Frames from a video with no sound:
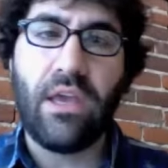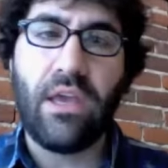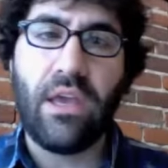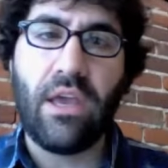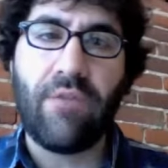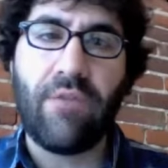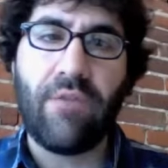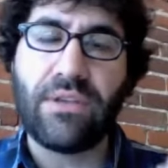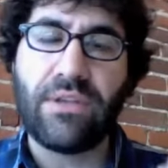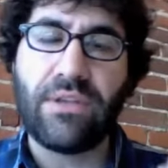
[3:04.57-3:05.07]

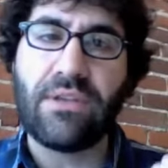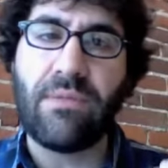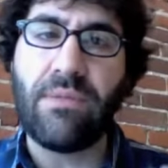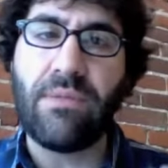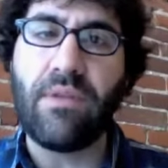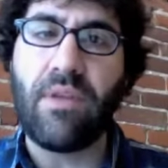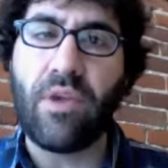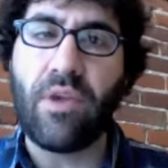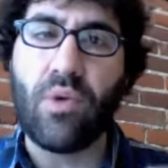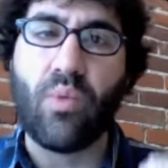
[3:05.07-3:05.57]
If it's something
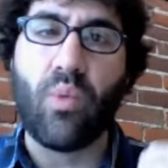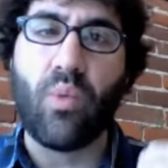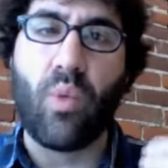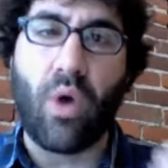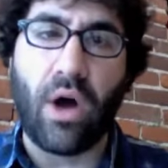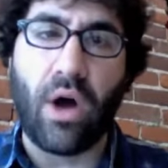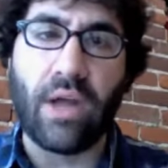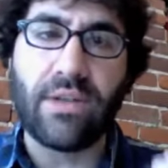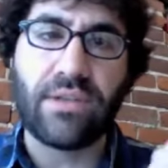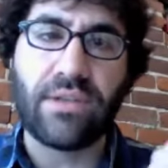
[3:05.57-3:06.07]
that you
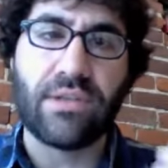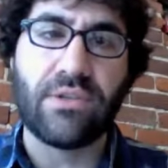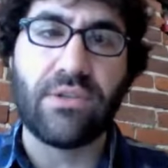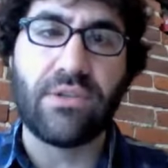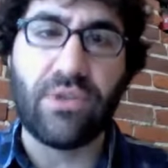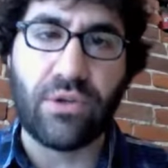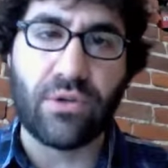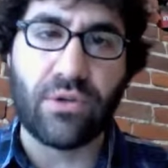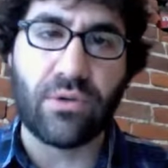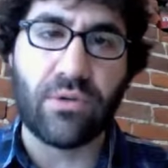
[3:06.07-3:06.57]
want to
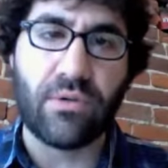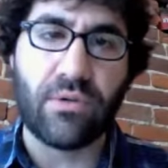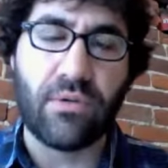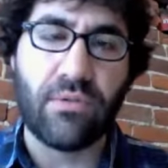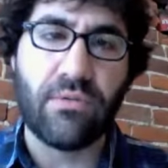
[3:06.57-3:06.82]
do,